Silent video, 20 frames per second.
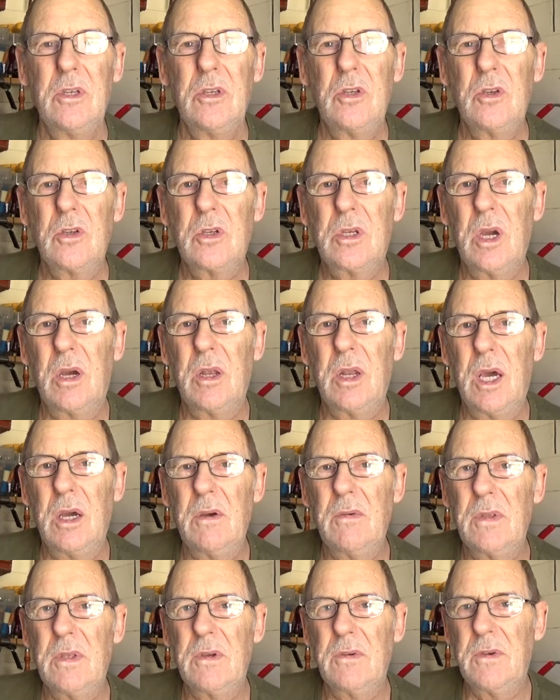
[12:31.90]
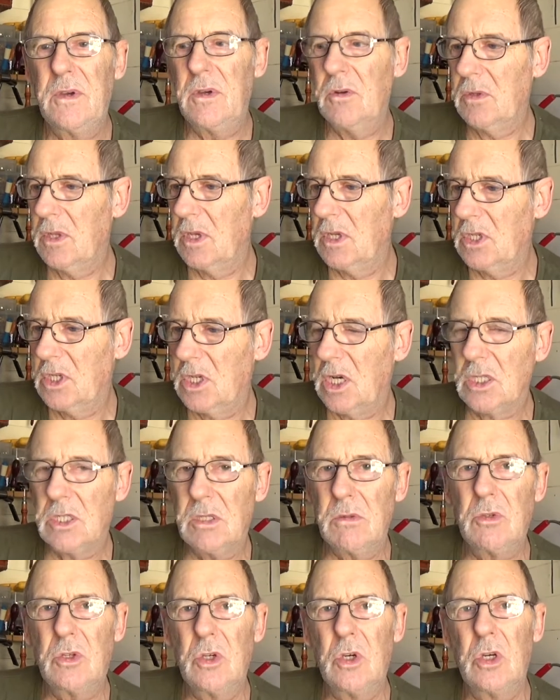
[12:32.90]
just going over the field there, chuck
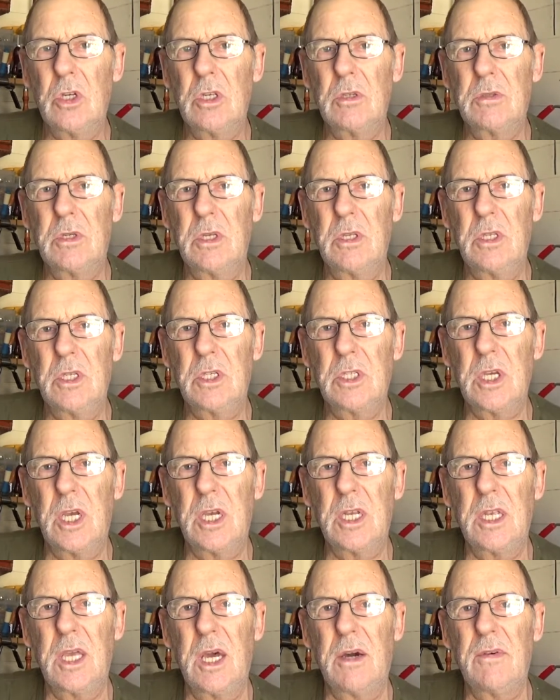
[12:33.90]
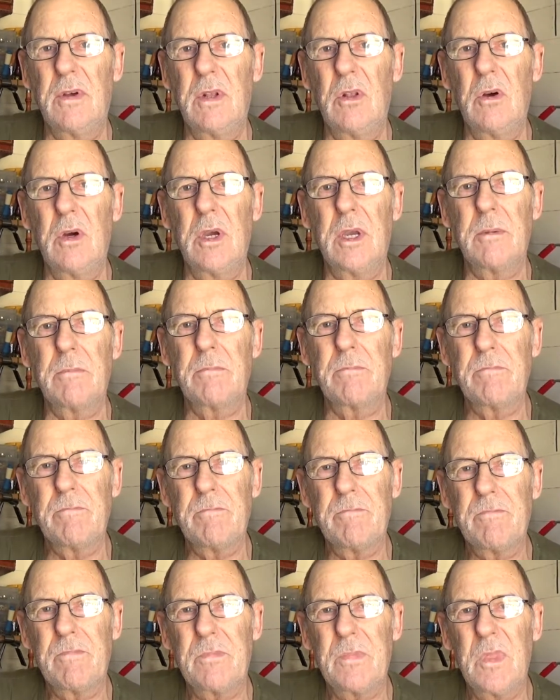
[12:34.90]
some turnips in, this, that and the other, like,
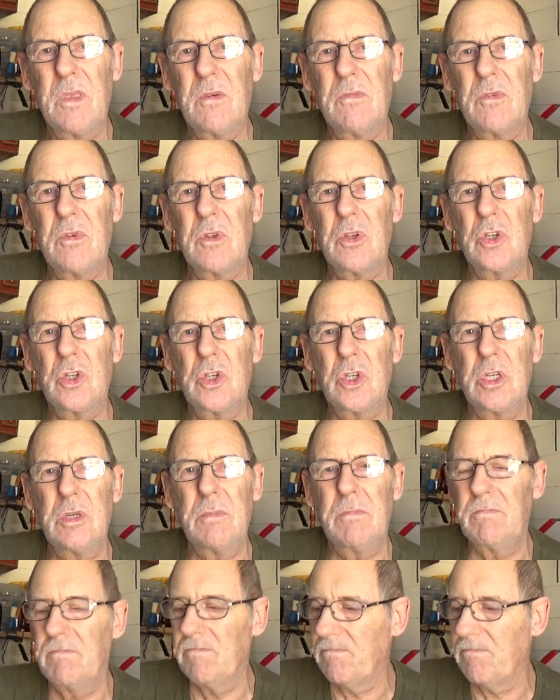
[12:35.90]
for the sheep."